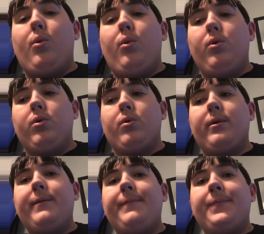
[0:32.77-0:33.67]

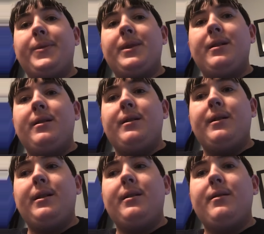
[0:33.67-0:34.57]
Lord
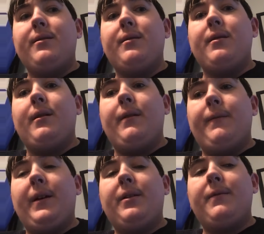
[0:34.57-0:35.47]
is
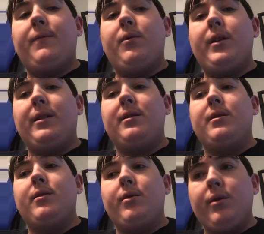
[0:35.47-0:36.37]
faithful and
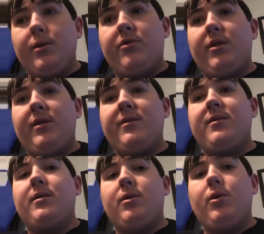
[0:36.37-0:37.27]
just
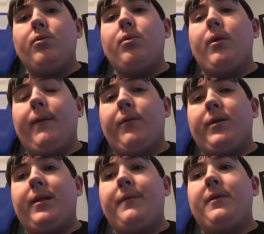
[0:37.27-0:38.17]
to
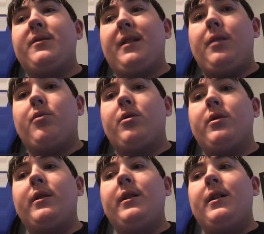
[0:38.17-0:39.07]
forgive us our
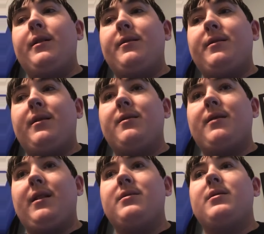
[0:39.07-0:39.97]
sins
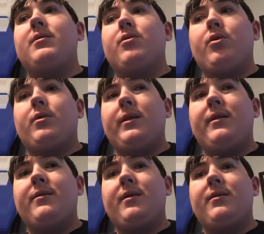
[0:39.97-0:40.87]
and to
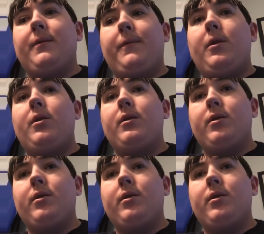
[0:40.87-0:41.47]
cleanse us of all